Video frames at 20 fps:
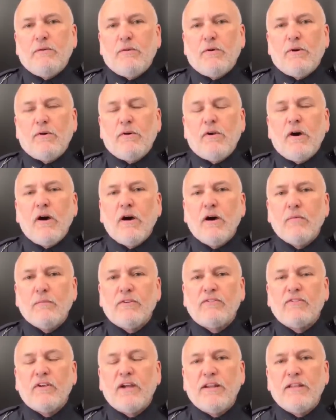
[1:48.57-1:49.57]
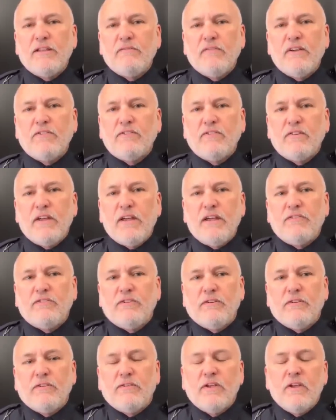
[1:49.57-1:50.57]
The number one clue that we all
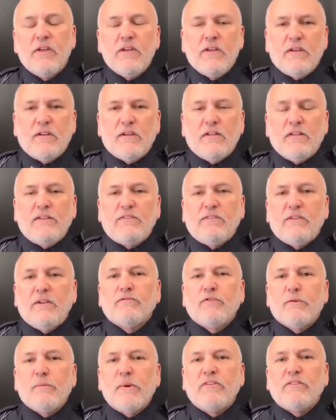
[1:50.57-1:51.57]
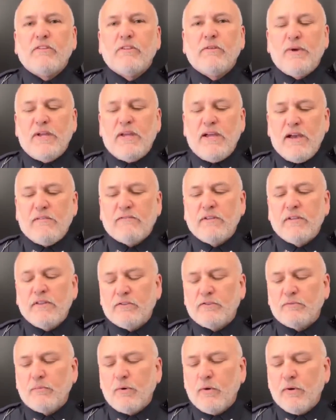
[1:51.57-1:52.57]
missed is that law enforcement has not
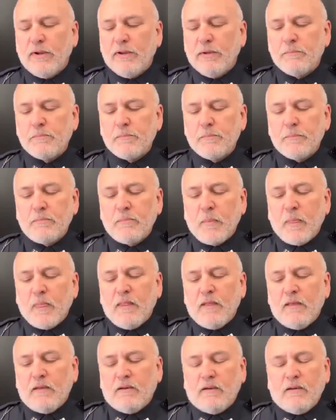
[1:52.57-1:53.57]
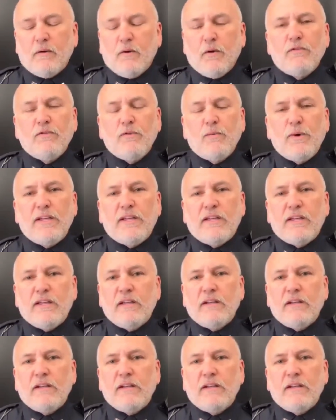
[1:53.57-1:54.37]
offered up any type of reward money.